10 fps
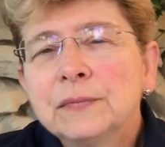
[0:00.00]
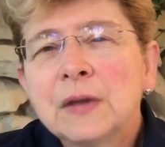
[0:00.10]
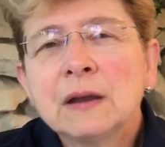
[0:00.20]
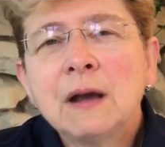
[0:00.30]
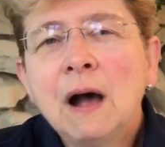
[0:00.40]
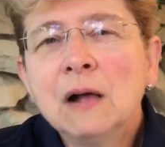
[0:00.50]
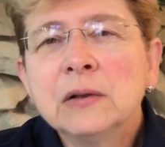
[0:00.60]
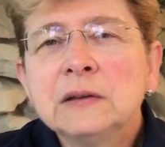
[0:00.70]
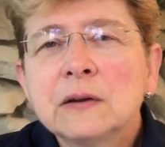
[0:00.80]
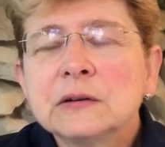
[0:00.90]
and
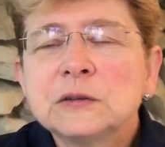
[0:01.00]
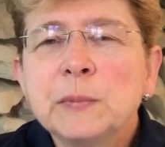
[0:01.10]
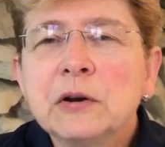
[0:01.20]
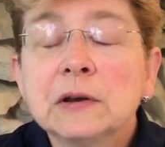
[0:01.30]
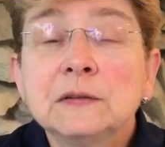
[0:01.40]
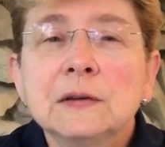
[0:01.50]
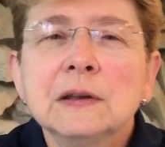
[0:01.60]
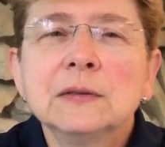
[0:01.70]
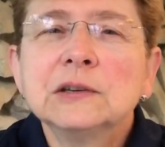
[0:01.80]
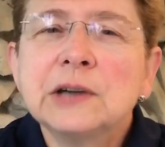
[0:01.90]
colleagues are
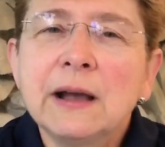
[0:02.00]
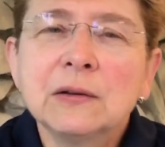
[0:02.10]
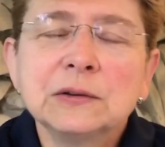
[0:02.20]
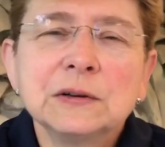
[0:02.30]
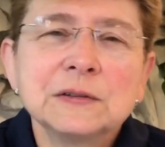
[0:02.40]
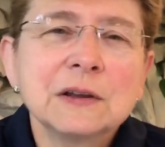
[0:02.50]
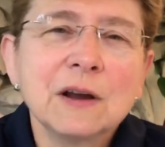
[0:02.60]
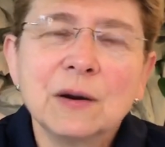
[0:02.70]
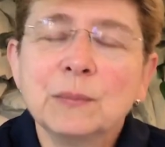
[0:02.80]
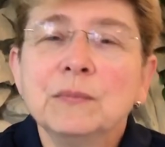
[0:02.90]
experiencing the challenges that
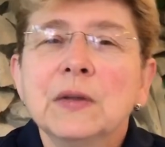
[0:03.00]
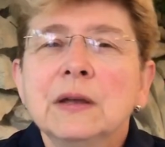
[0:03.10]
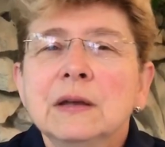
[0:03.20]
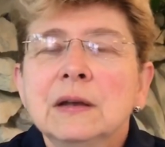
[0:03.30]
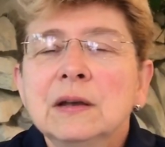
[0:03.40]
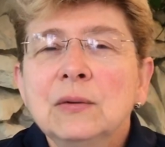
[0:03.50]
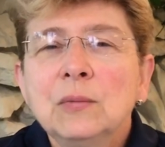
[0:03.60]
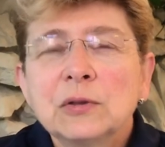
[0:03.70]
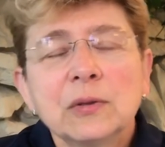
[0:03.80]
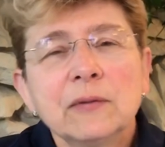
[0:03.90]
come
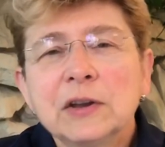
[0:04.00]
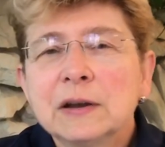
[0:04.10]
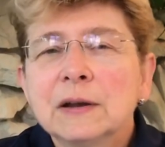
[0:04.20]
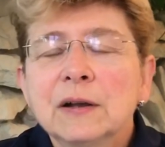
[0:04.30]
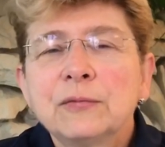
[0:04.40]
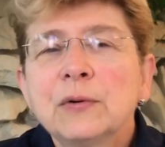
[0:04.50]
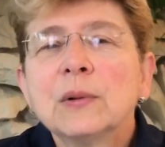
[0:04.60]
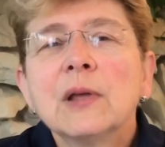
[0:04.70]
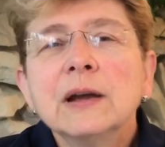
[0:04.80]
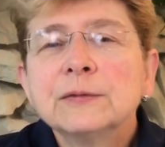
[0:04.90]
with living a full
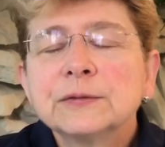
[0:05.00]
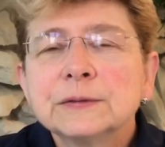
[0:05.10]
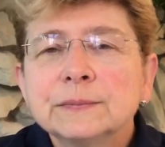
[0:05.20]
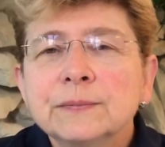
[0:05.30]
life.